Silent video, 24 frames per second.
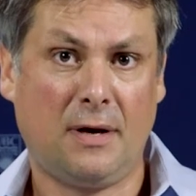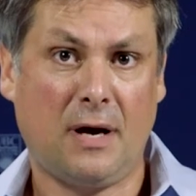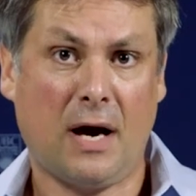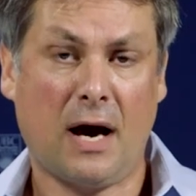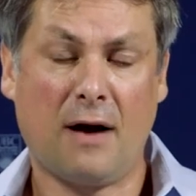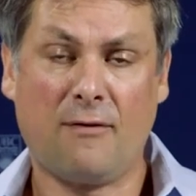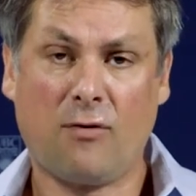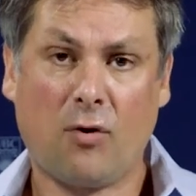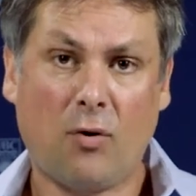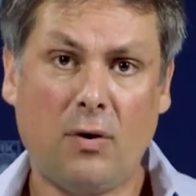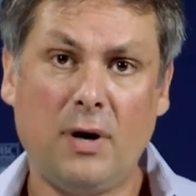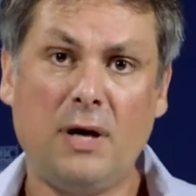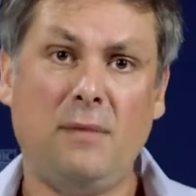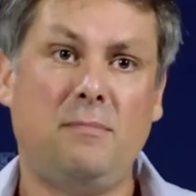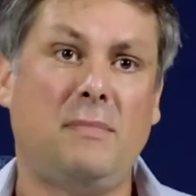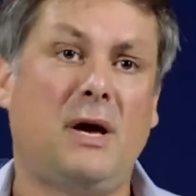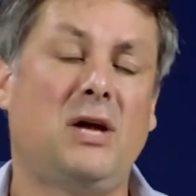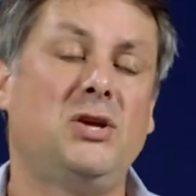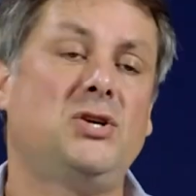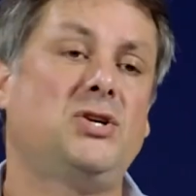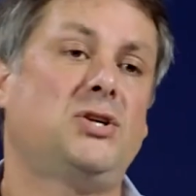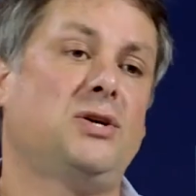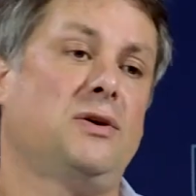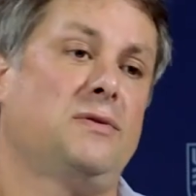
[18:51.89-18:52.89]
I've already
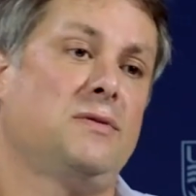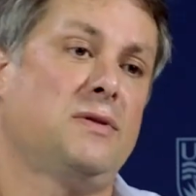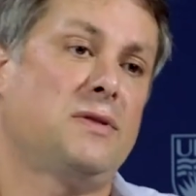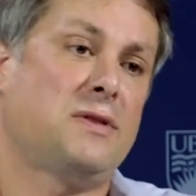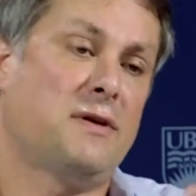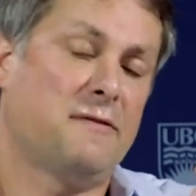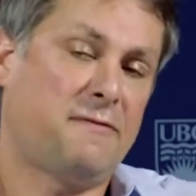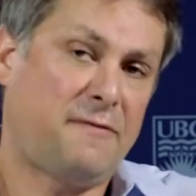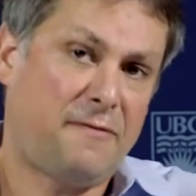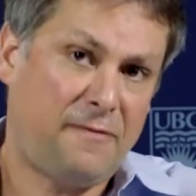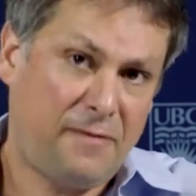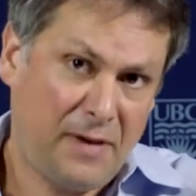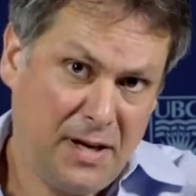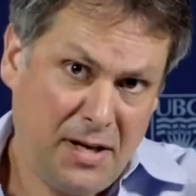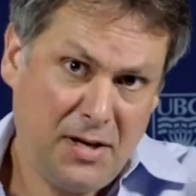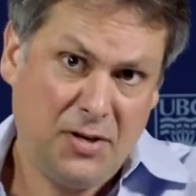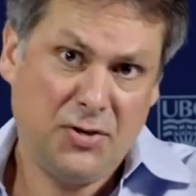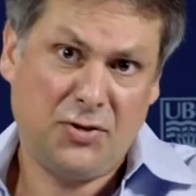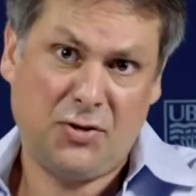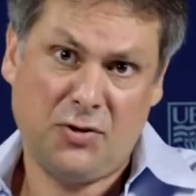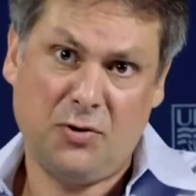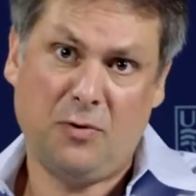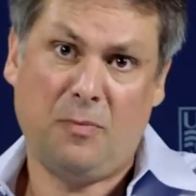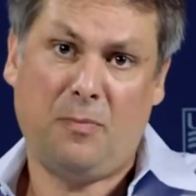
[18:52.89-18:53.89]
mentioned the
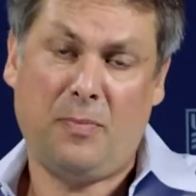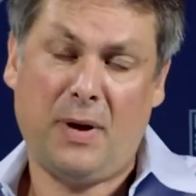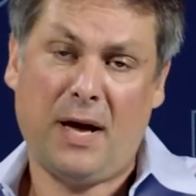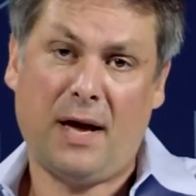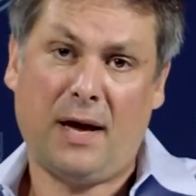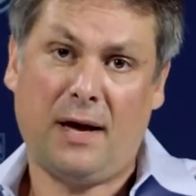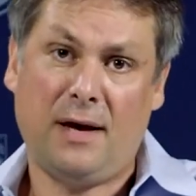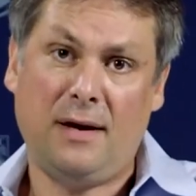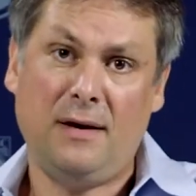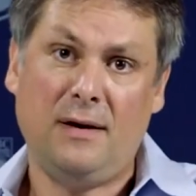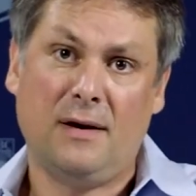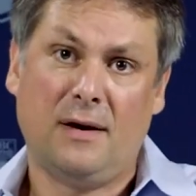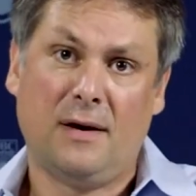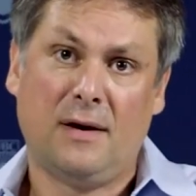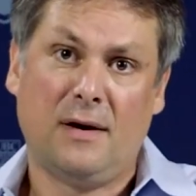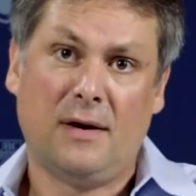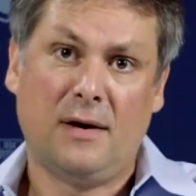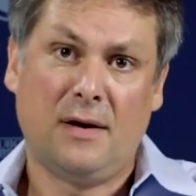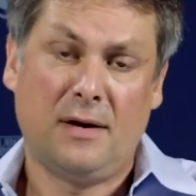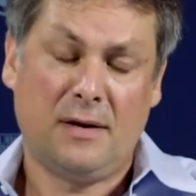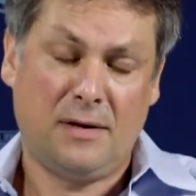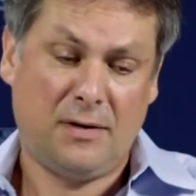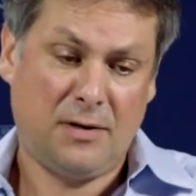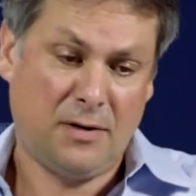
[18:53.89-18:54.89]
fees you pay
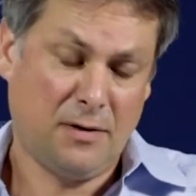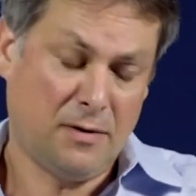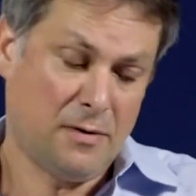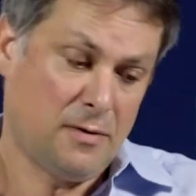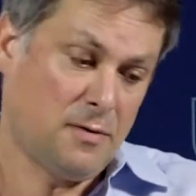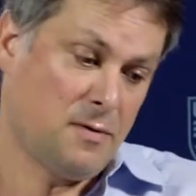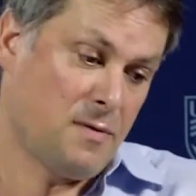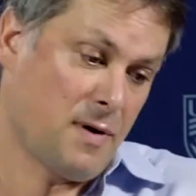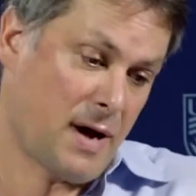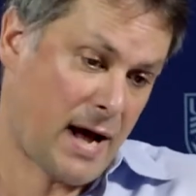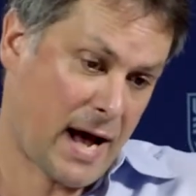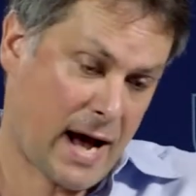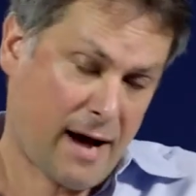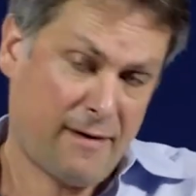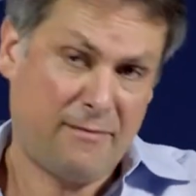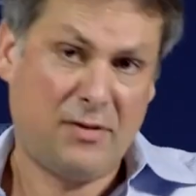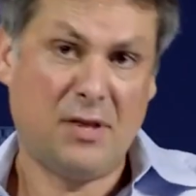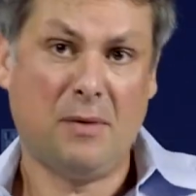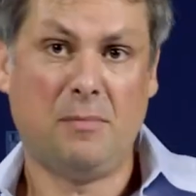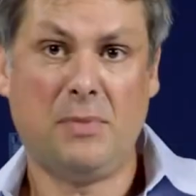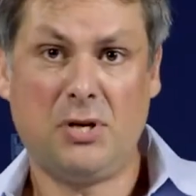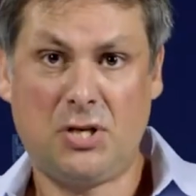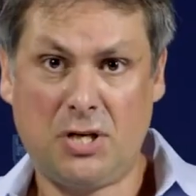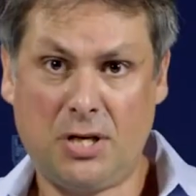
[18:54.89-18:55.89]
to have
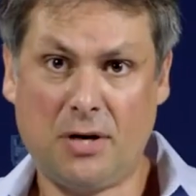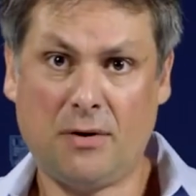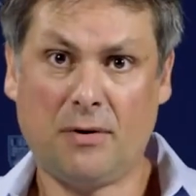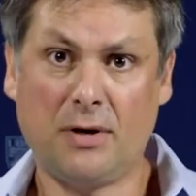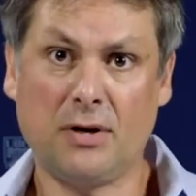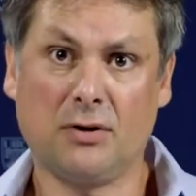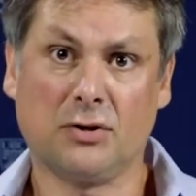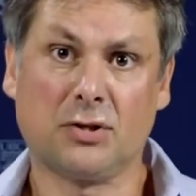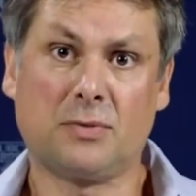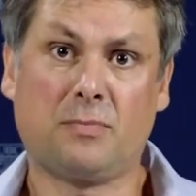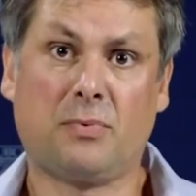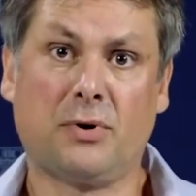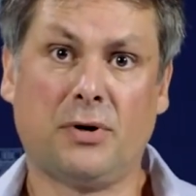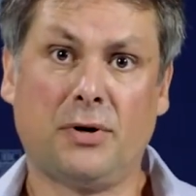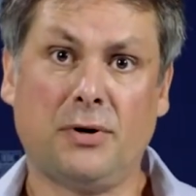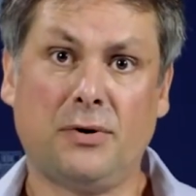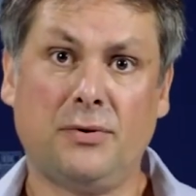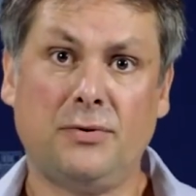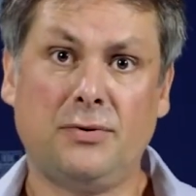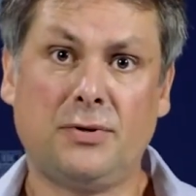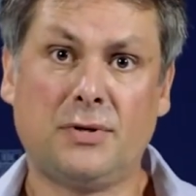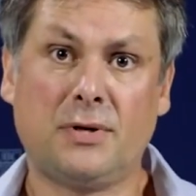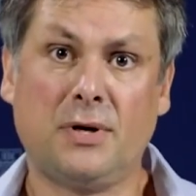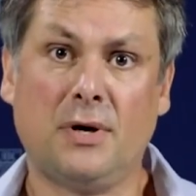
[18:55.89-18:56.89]
the materials
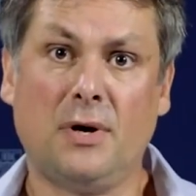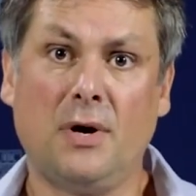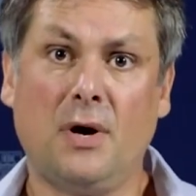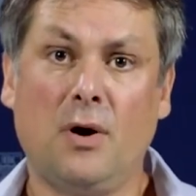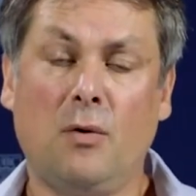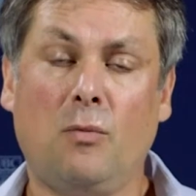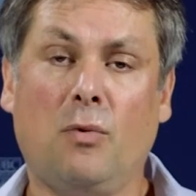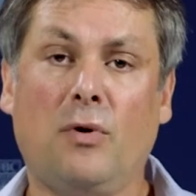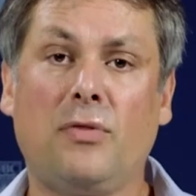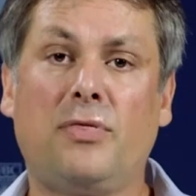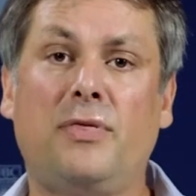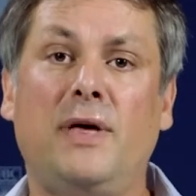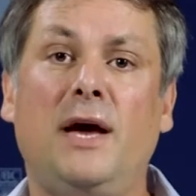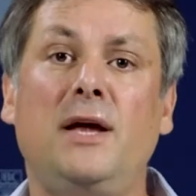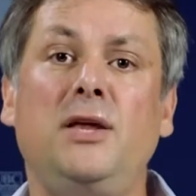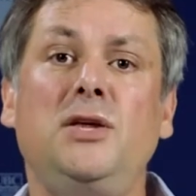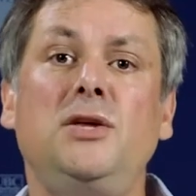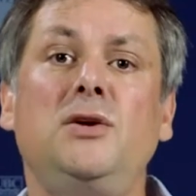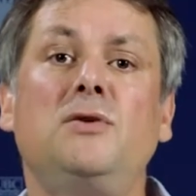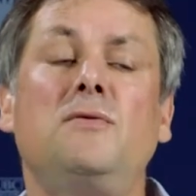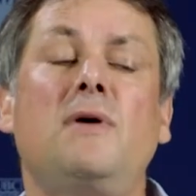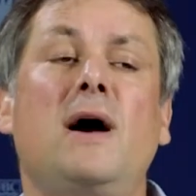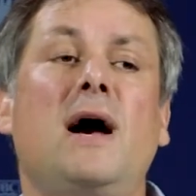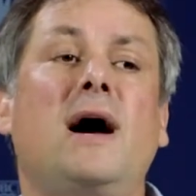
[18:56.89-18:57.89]
produced. Well, then
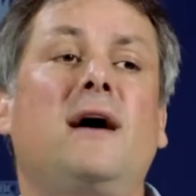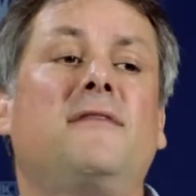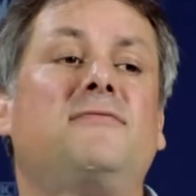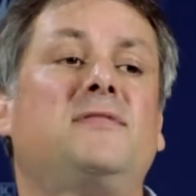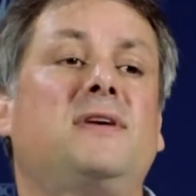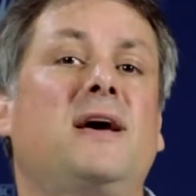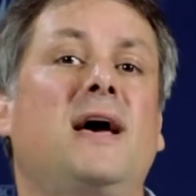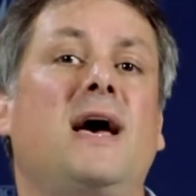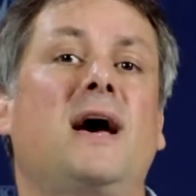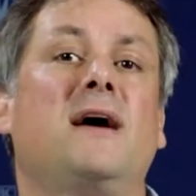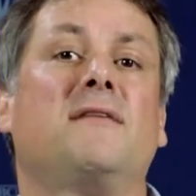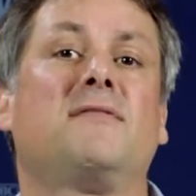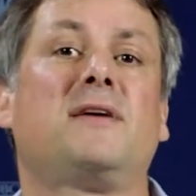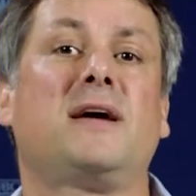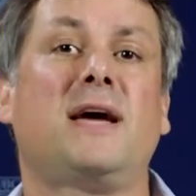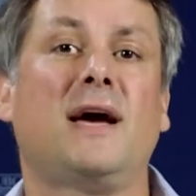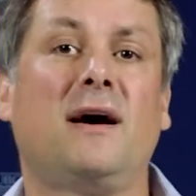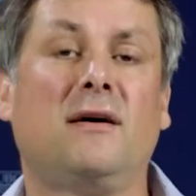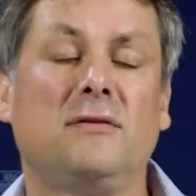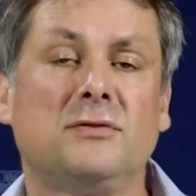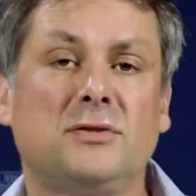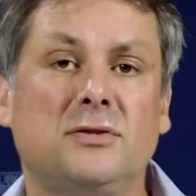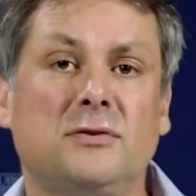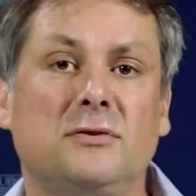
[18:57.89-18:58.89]
you have to have
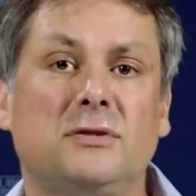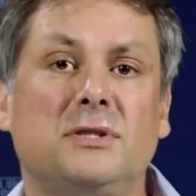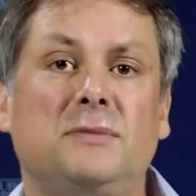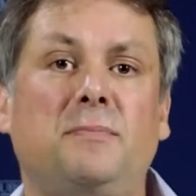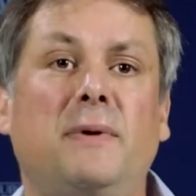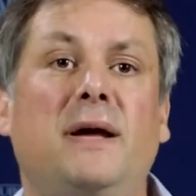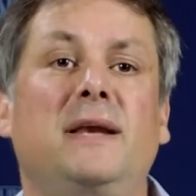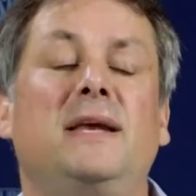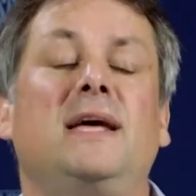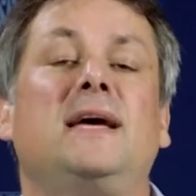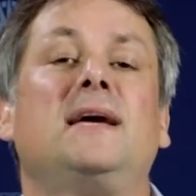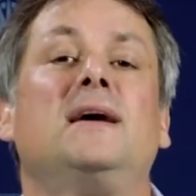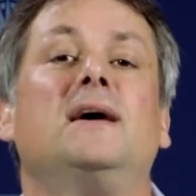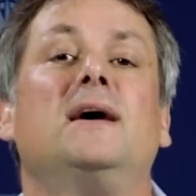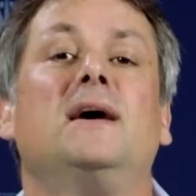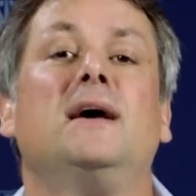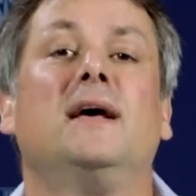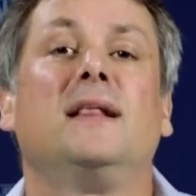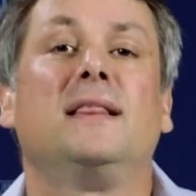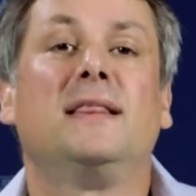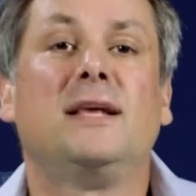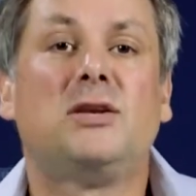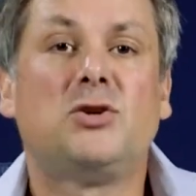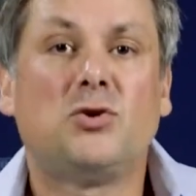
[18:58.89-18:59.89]
counsel spending
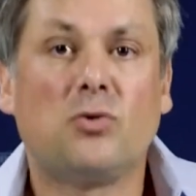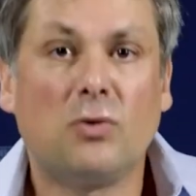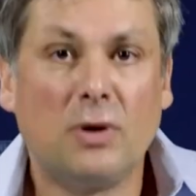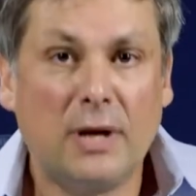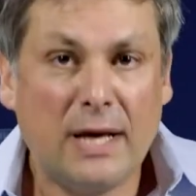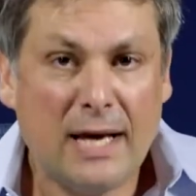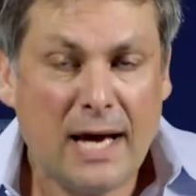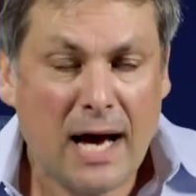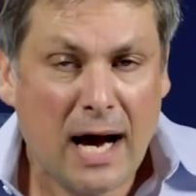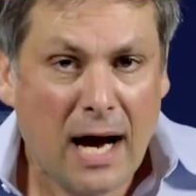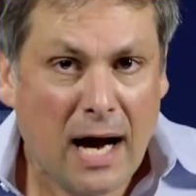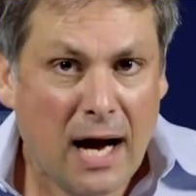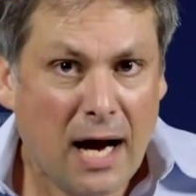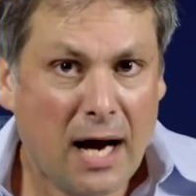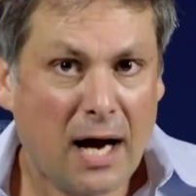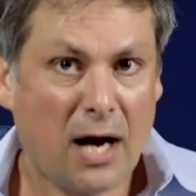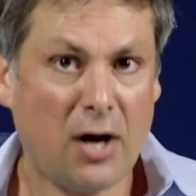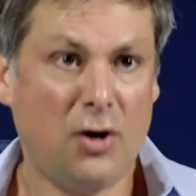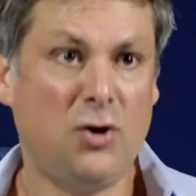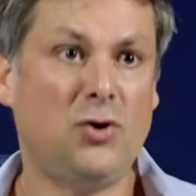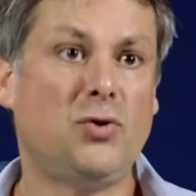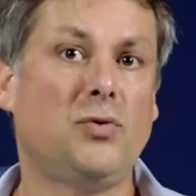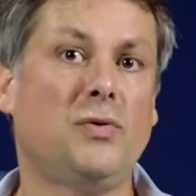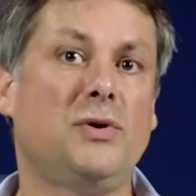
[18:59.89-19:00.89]
literally
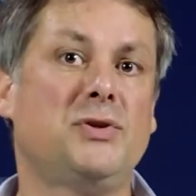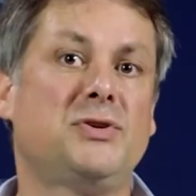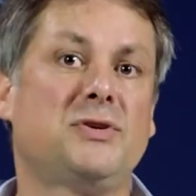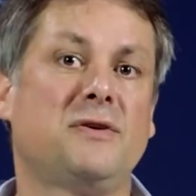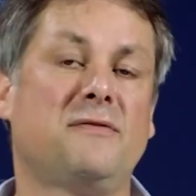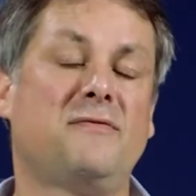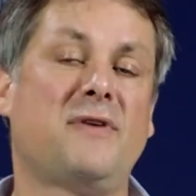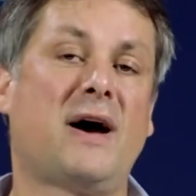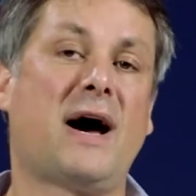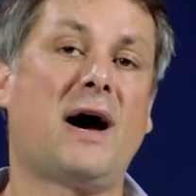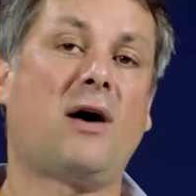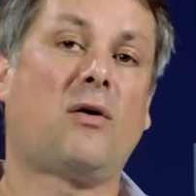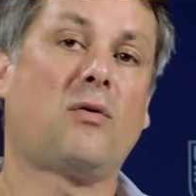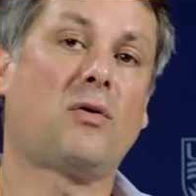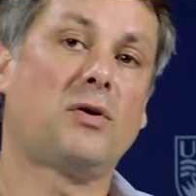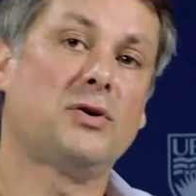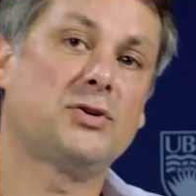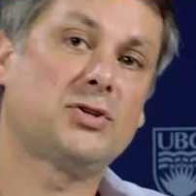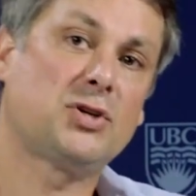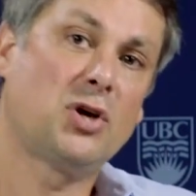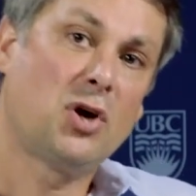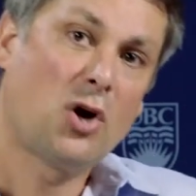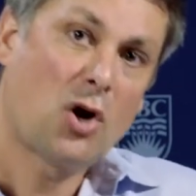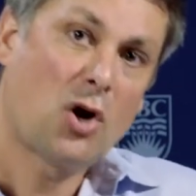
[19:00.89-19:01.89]
hundreds of hours